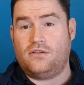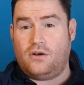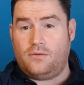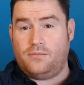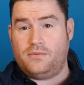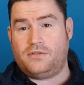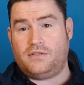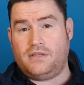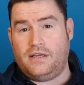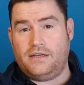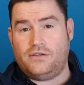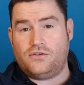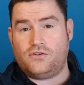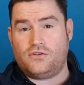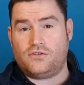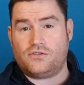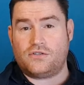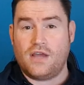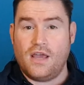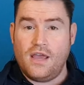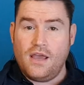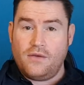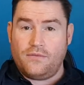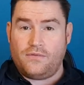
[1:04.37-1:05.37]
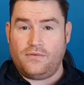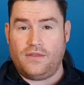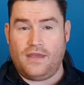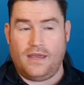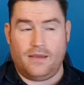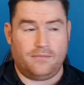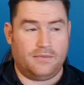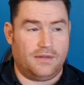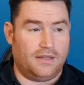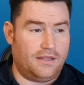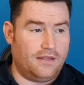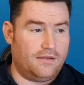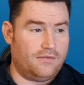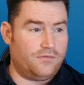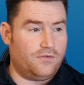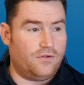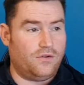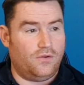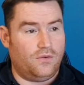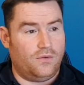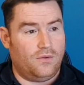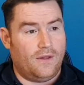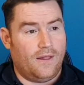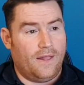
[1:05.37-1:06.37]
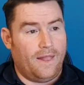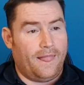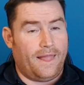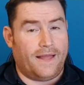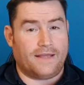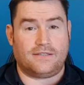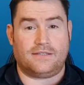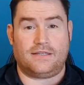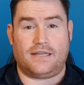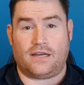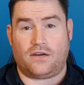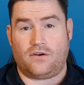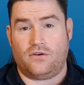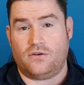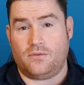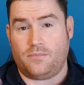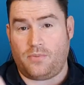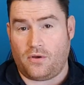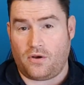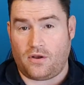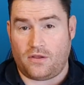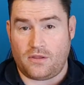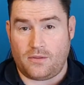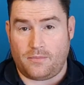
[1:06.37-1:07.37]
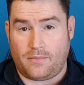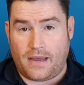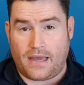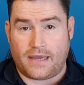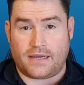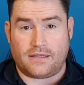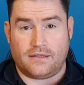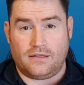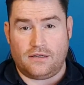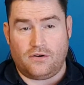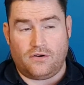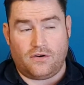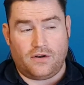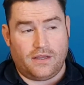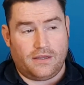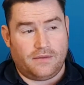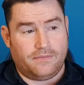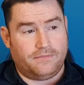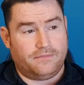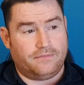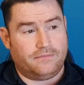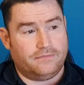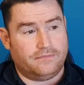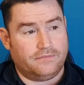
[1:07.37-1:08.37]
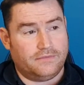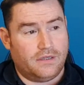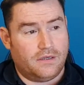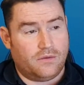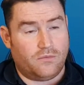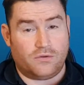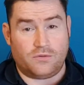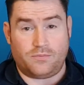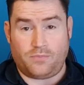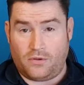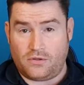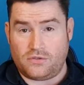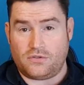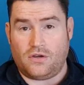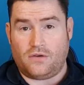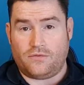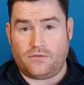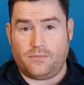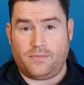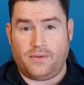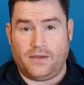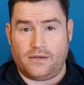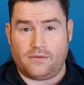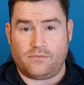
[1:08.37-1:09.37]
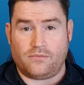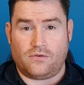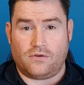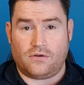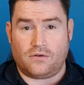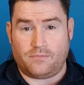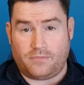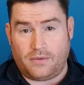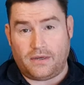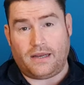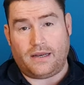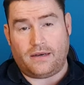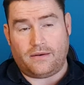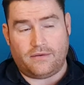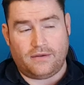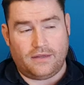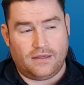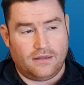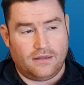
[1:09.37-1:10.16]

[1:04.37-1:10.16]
and their procedures for them to give you a sticker to put on the back of the lorry, which pulls off the paintwork. But anyway,